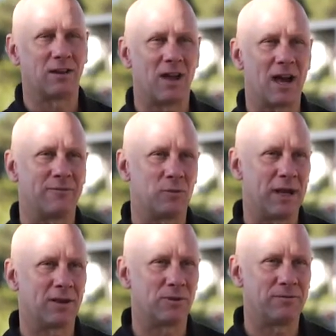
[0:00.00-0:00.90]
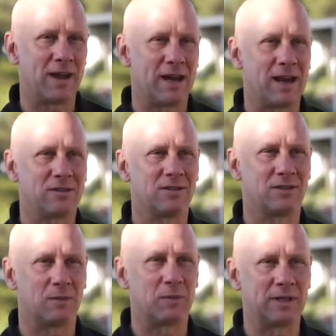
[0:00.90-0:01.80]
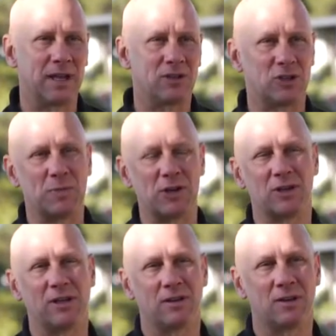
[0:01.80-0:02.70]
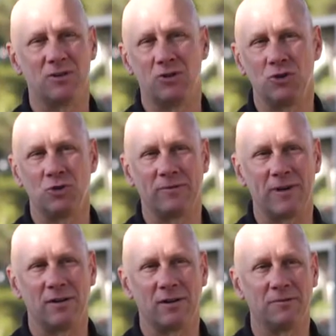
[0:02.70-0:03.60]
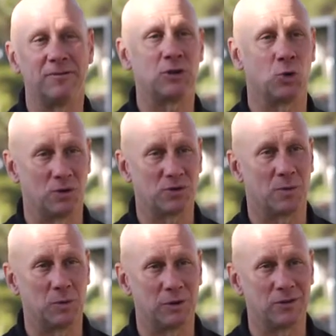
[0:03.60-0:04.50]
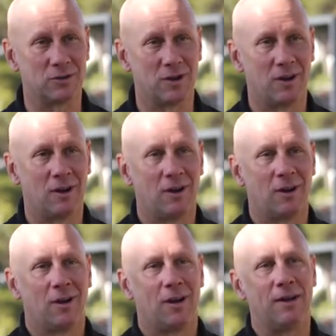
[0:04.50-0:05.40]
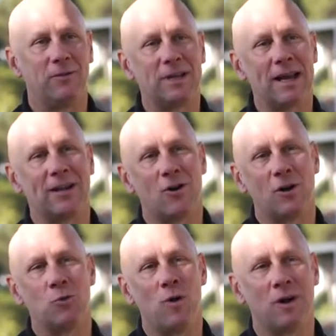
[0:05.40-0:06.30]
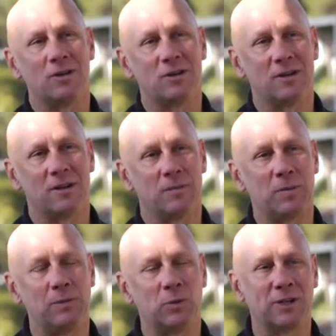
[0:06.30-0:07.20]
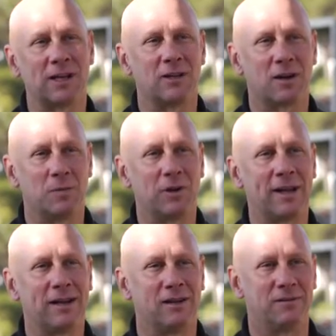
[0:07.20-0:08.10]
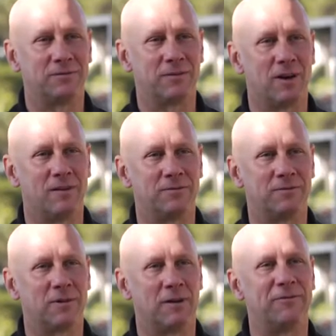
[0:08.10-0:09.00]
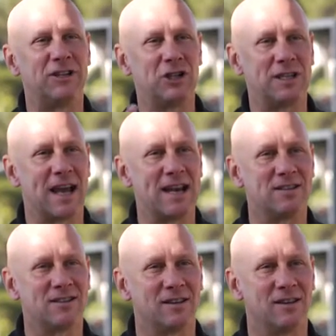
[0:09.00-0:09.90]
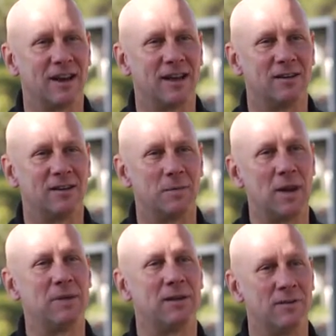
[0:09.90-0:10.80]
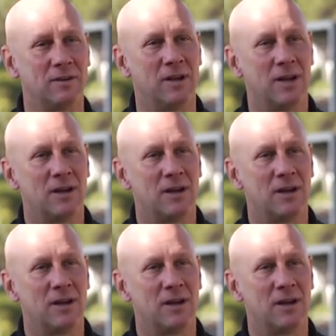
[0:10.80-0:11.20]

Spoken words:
a lot of omega-3 fatty acid supplementation, especially because it's usually found in the fish oil supplements, mm-hmm. if you take it all at once, people tend to complain of a fishy taste and maybe even